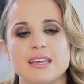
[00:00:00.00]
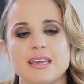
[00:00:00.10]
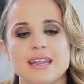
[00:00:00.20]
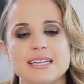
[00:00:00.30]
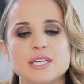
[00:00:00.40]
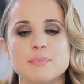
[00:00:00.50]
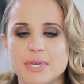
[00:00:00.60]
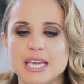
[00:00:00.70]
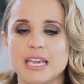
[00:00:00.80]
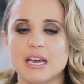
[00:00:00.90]
It ends up
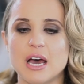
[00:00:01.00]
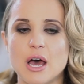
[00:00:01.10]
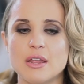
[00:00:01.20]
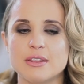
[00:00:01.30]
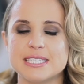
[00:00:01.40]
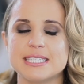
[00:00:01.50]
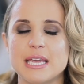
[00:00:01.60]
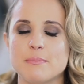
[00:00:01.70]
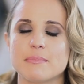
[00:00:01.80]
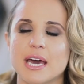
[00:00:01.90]
being the
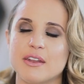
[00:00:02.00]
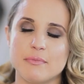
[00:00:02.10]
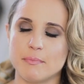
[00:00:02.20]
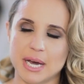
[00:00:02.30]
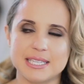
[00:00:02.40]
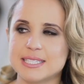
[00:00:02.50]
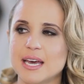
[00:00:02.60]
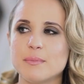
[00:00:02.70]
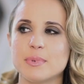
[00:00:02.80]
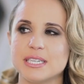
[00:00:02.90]
same kind of
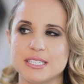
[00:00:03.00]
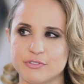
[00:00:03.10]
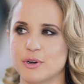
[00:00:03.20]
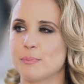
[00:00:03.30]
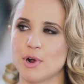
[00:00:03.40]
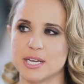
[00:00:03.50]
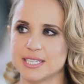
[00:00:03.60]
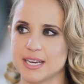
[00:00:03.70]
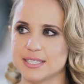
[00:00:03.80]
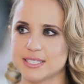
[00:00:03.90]
mindset, but a different
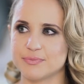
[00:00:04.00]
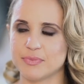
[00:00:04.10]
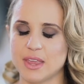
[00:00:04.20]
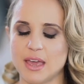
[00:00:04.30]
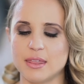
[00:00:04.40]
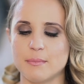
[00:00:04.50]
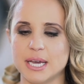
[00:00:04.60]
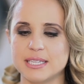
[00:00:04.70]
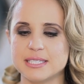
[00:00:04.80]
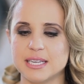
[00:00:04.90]
process. And the
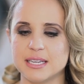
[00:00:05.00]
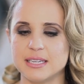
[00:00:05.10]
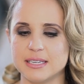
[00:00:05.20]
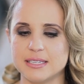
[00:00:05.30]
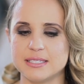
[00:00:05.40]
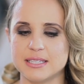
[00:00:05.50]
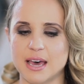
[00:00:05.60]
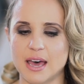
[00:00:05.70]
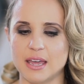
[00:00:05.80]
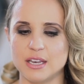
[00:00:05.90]
mindset is
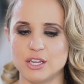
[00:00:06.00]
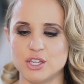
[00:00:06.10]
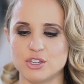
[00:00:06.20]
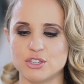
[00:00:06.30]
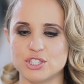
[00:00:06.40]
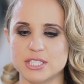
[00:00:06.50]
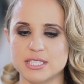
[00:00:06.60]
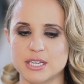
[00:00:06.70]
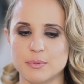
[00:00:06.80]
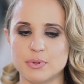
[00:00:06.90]
that you're
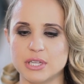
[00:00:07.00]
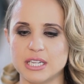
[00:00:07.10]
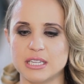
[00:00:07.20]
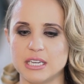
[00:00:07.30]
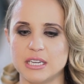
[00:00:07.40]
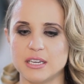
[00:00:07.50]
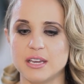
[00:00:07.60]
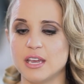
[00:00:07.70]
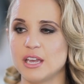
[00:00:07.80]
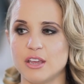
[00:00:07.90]
just completely
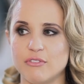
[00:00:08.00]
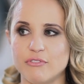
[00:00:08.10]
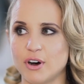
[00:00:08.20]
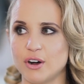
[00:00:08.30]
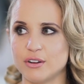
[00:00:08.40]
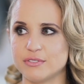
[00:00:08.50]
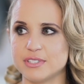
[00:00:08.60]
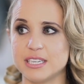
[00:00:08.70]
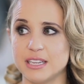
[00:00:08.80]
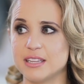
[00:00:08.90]

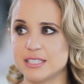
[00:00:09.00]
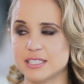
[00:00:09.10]
involved in this